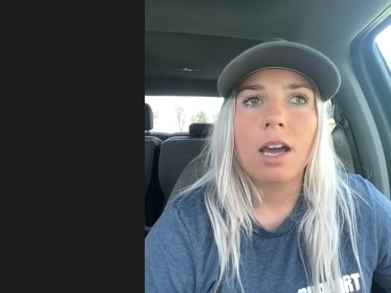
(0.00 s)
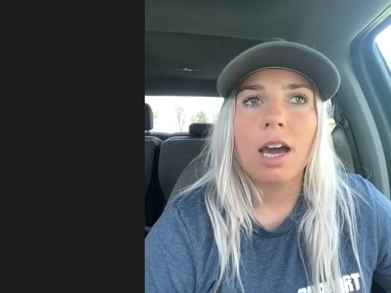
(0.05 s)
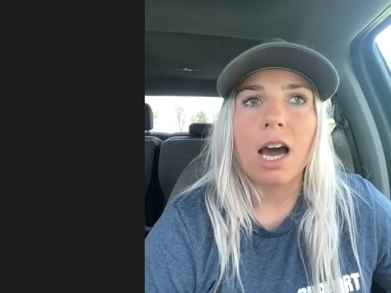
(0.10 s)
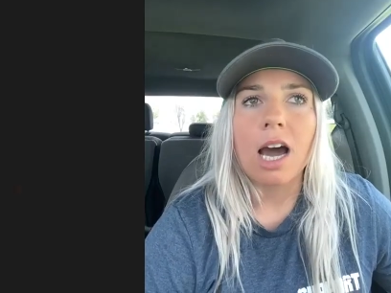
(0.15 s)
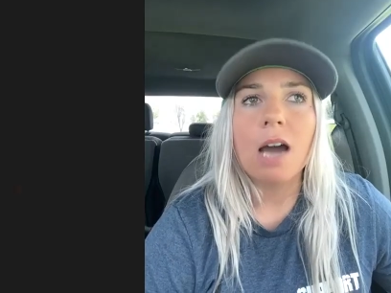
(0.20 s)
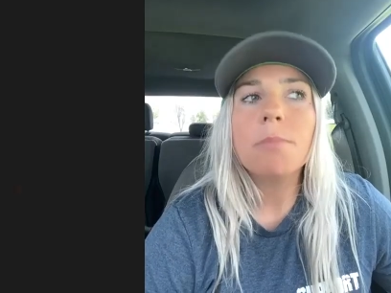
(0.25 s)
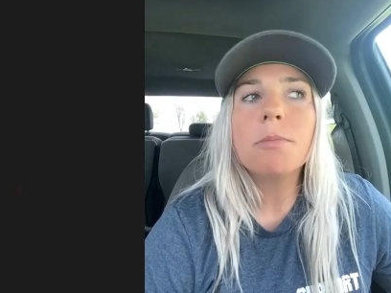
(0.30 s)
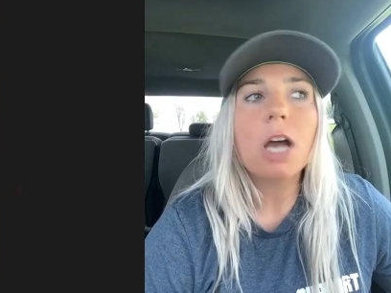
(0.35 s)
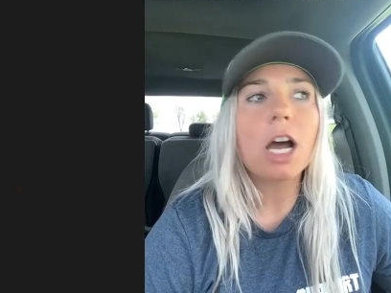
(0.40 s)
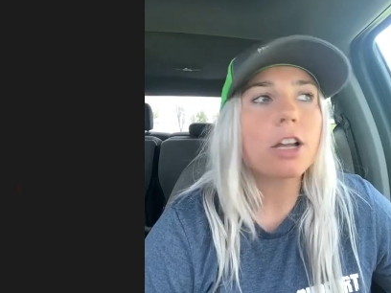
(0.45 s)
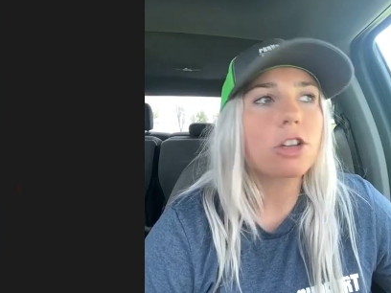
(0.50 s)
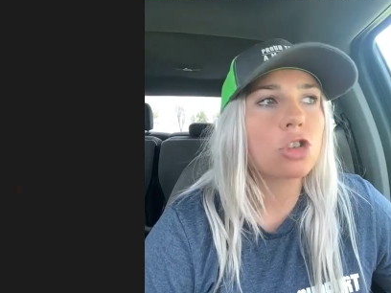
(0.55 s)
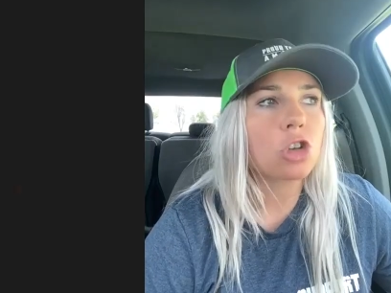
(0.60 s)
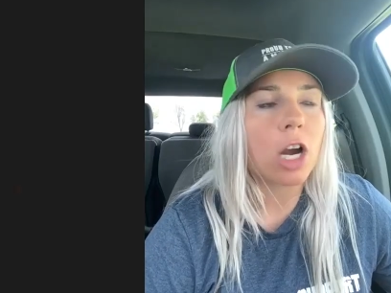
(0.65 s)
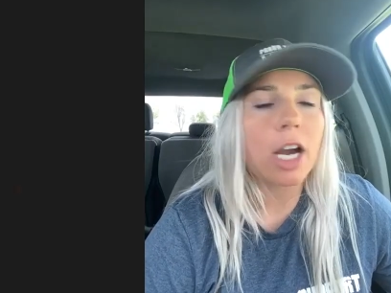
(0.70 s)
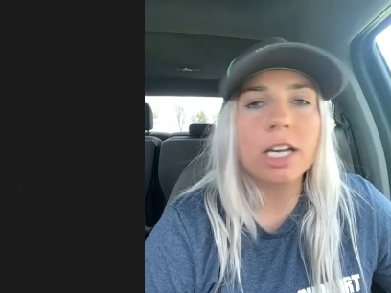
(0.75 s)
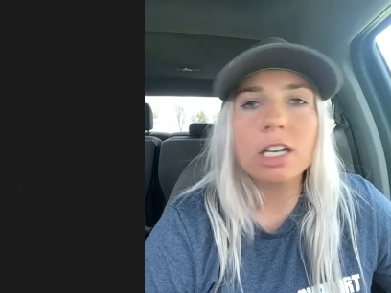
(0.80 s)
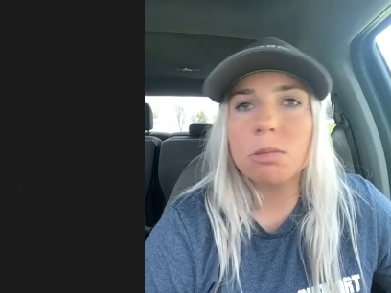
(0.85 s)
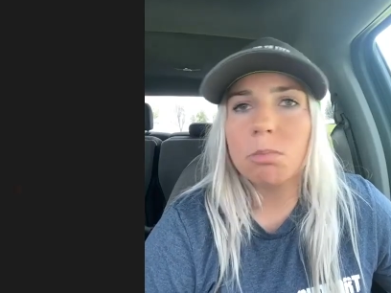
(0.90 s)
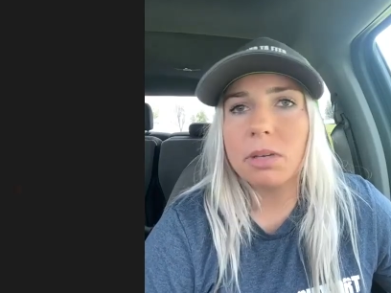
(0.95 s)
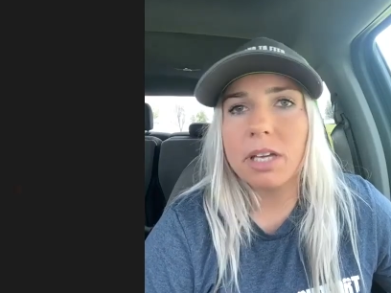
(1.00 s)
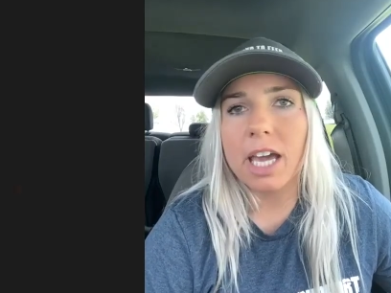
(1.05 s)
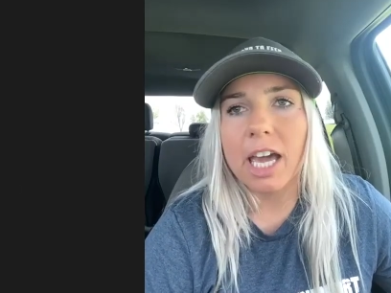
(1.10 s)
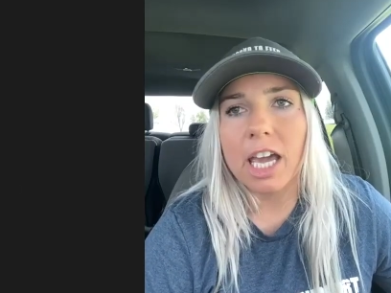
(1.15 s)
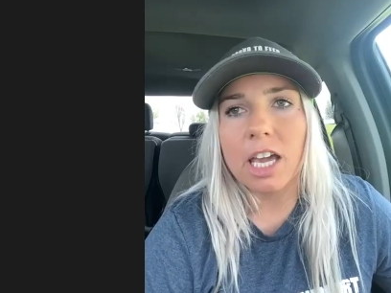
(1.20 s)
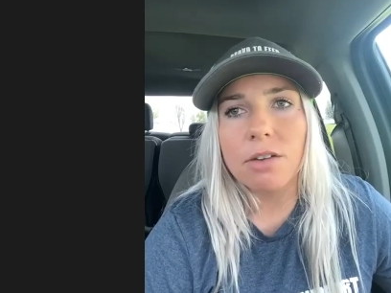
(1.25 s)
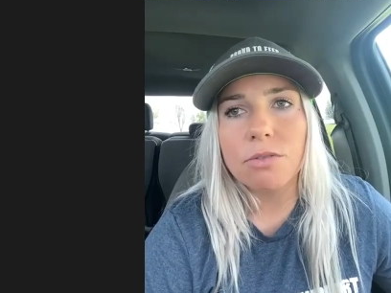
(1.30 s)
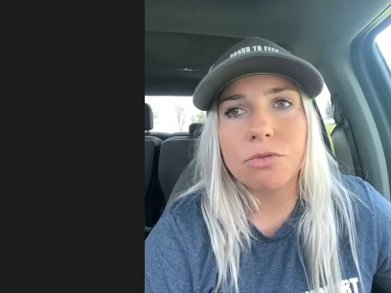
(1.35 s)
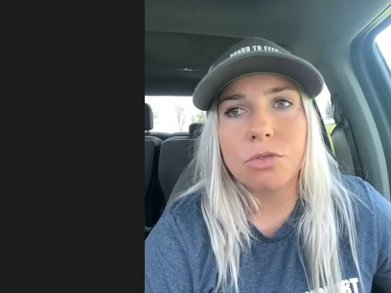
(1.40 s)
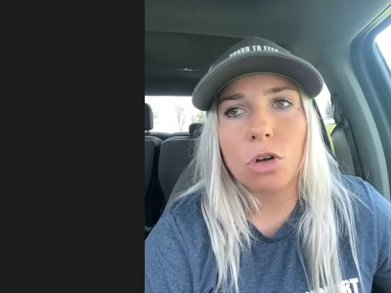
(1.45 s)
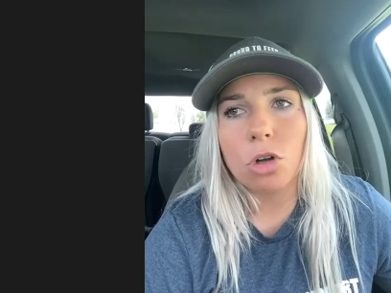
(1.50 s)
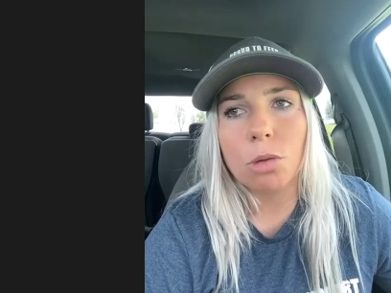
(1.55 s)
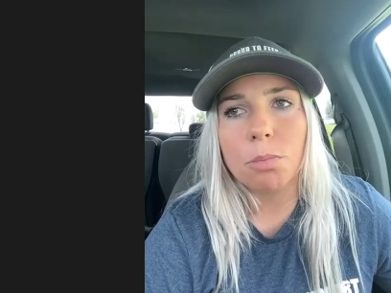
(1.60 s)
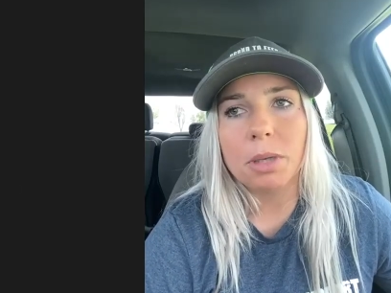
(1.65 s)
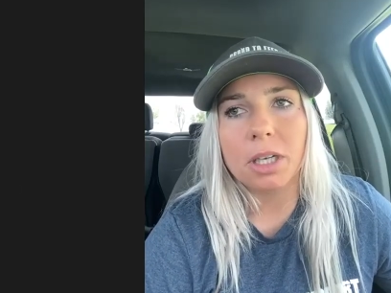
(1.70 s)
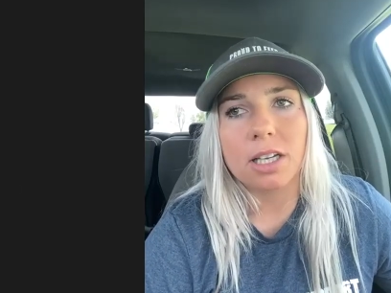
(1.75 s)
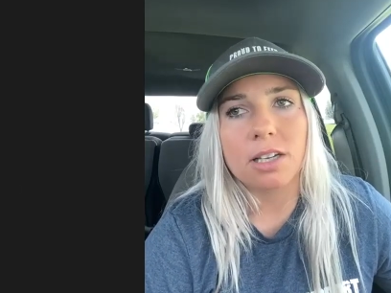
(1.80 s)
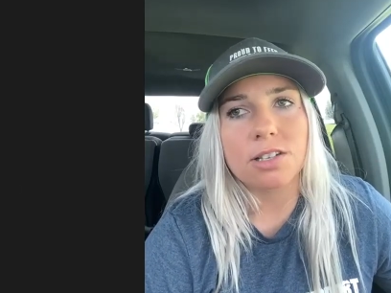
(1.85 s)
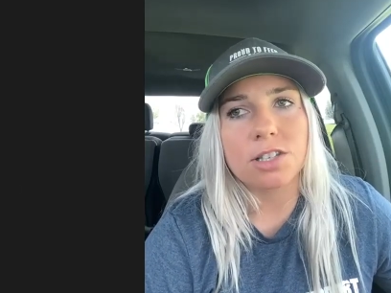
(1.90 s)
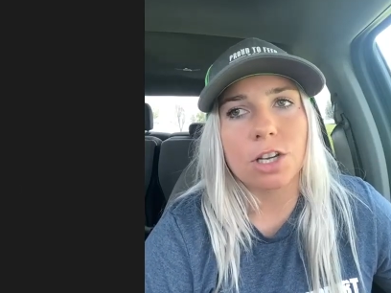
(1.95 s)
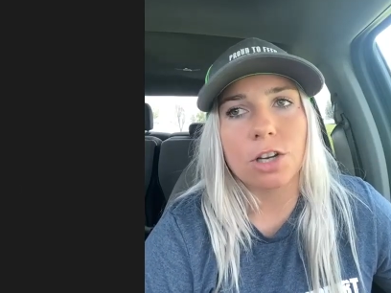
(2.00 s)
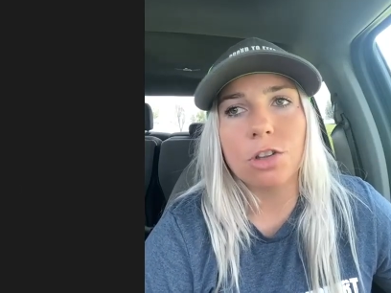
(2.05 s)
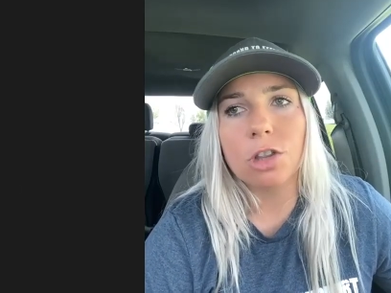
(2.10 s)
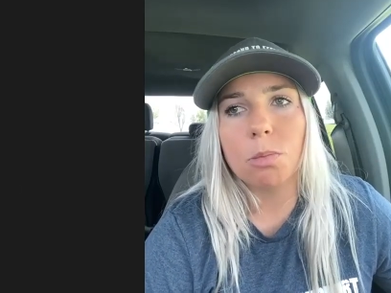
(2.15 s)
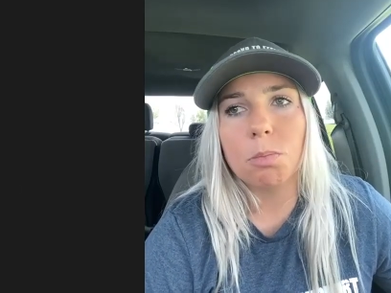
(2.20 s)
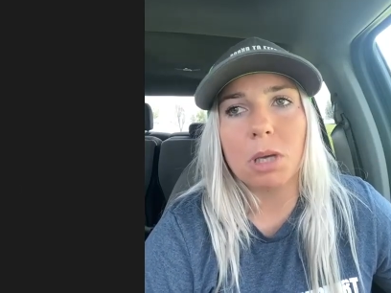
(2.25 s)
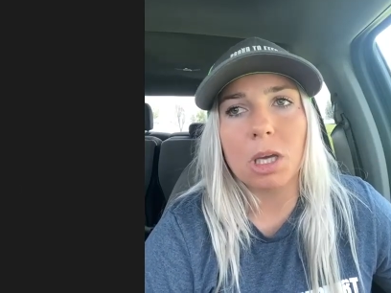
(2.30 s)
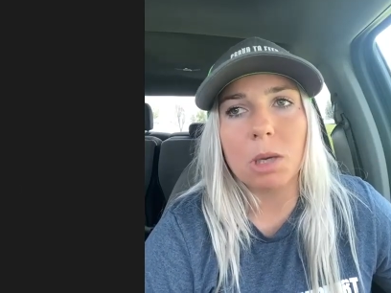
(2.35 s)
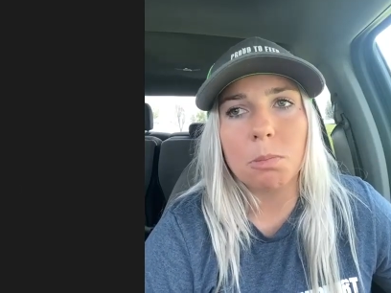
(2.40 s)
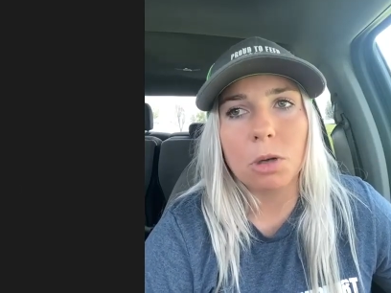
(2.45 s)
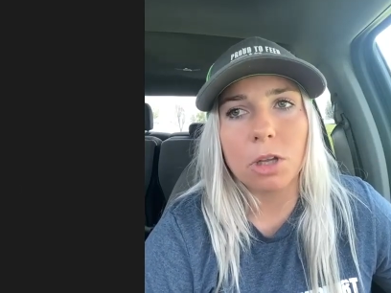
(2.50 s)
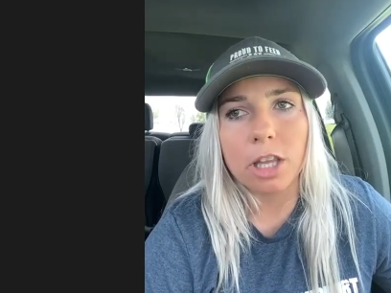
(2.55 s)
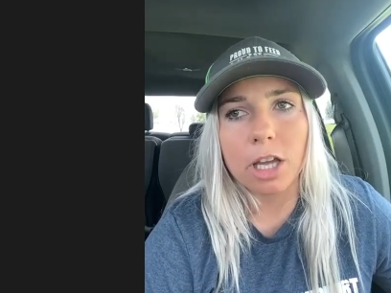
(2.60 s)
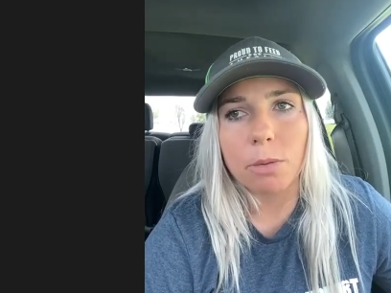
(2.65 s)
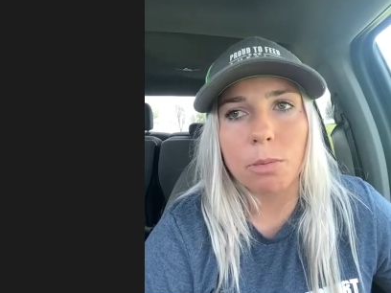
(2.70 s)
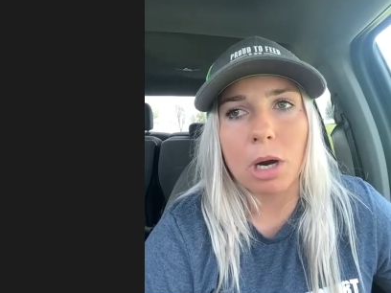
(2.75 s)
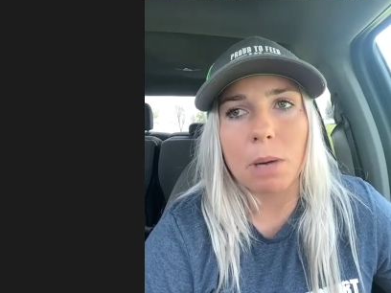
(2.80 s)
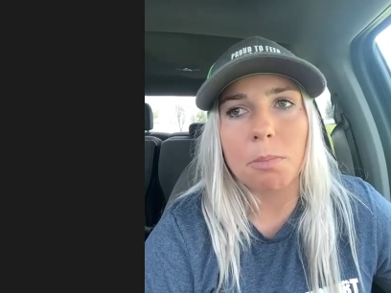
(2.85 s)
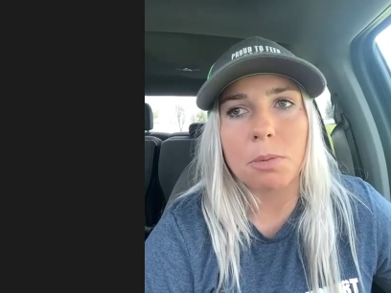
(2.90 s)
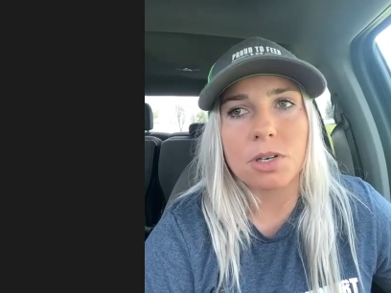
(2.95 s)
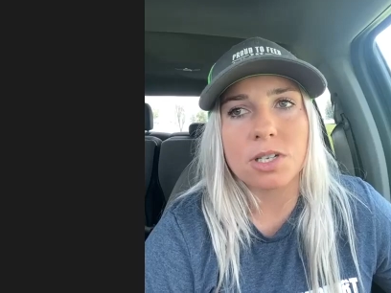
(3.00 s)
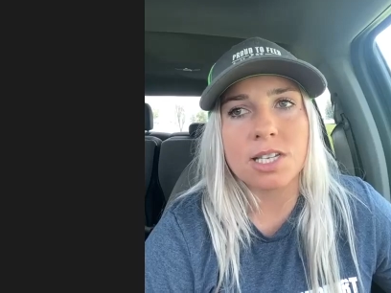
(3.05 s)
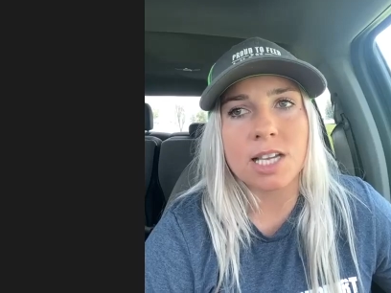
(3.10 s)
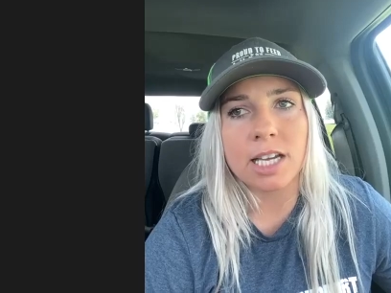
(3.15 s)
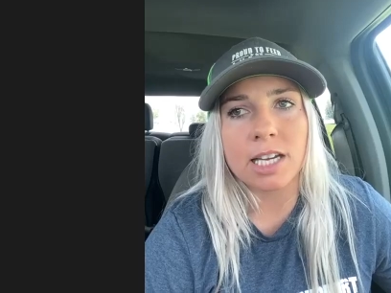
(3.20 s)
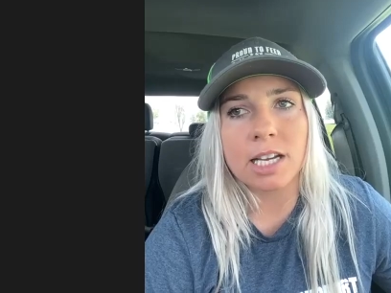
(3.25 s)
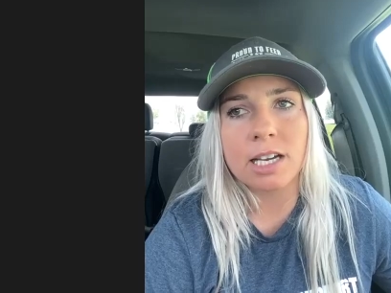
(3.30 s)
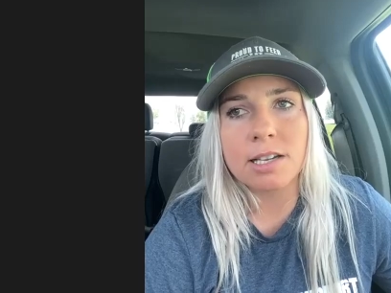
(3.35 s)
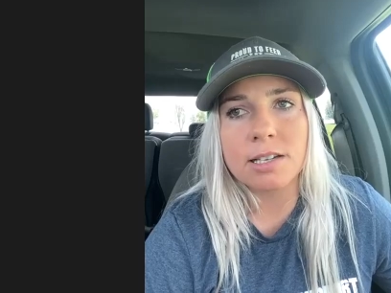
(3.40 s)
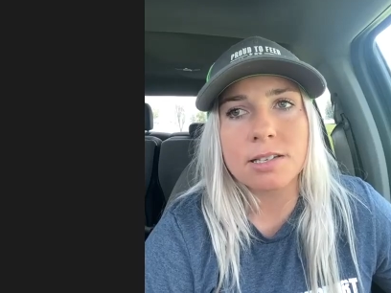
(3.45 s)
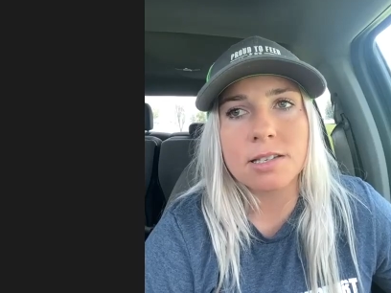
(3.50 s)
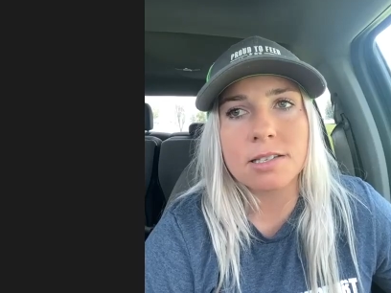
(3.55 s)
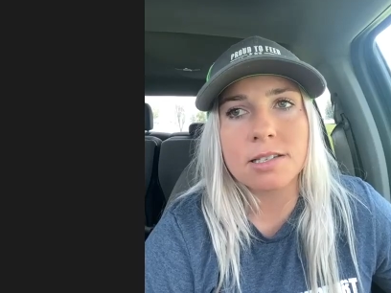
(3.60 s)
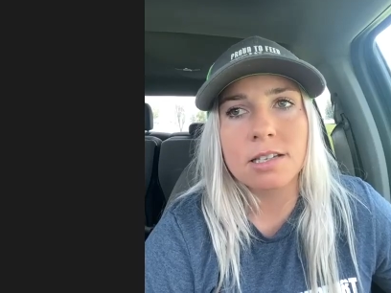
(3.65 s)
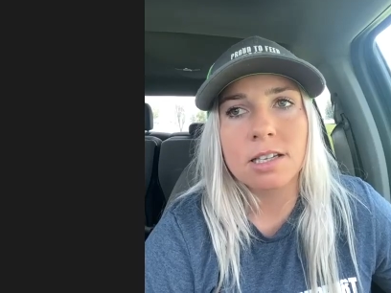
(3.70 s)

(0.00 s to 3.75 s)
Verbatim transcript: I'm not trying to be hateful because they're the people that represent us,